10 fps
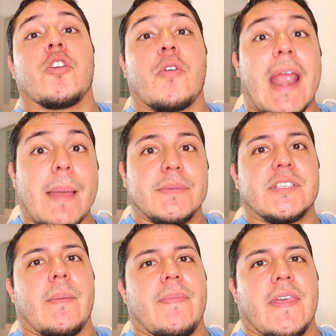grab
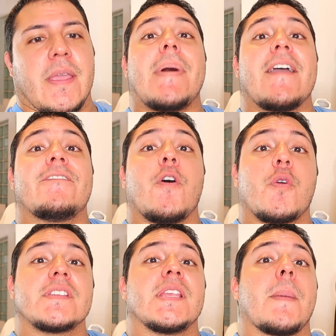something by
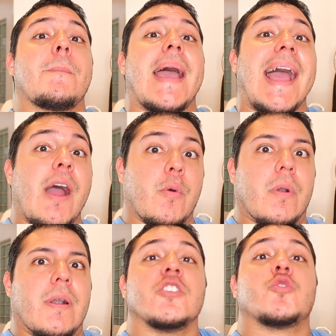focusing
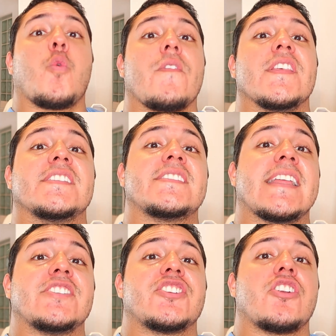power toward the
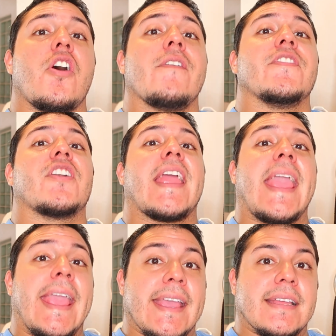center of your
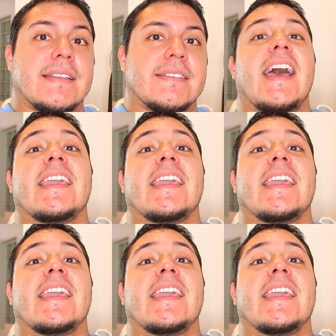hand